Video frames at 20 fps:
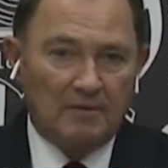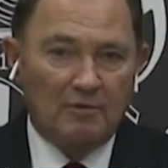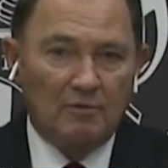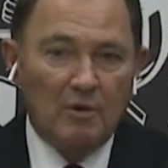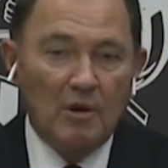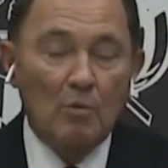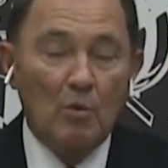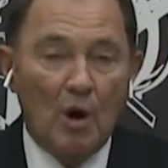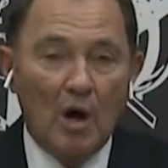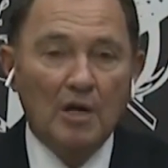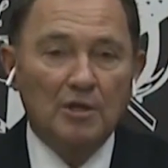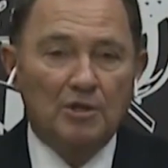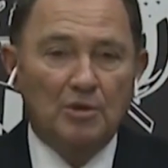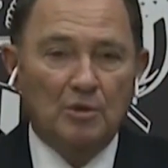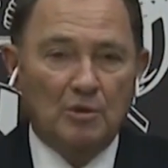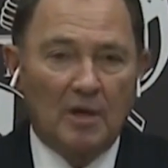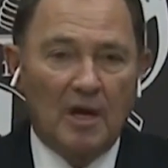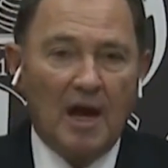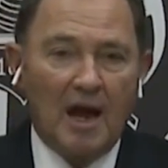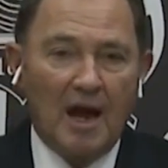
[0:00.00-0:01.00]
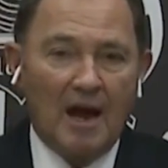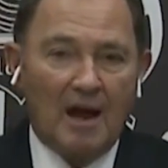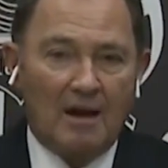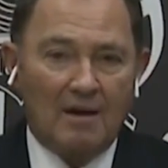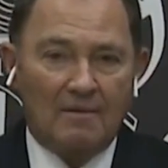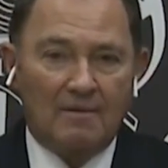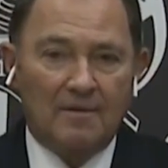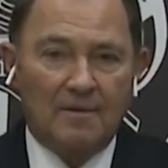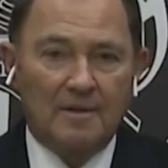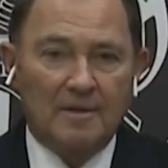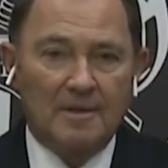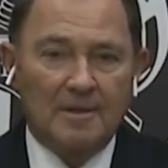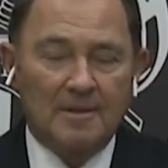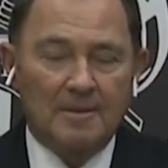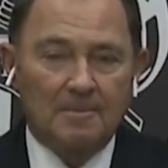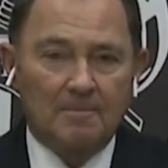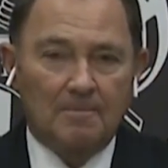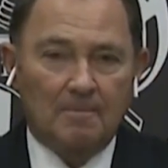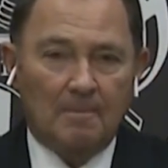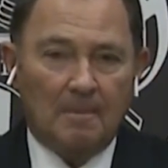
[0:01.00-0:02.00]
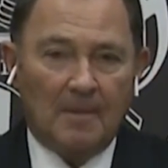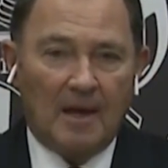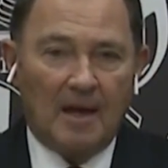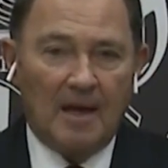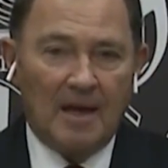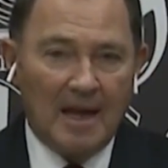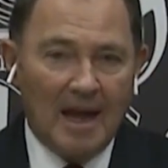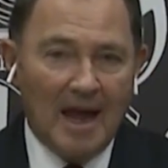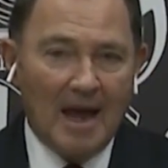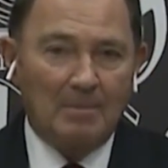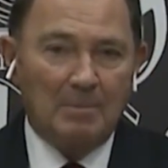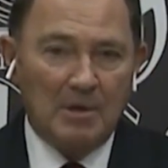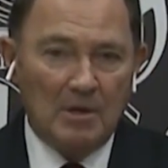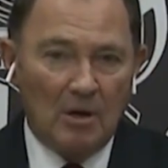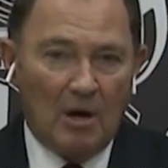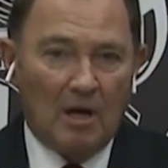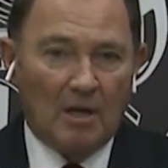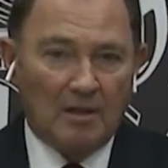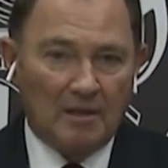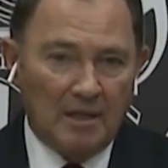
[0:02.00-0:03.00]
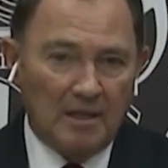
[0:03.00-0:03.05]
we want you to have a happy holiday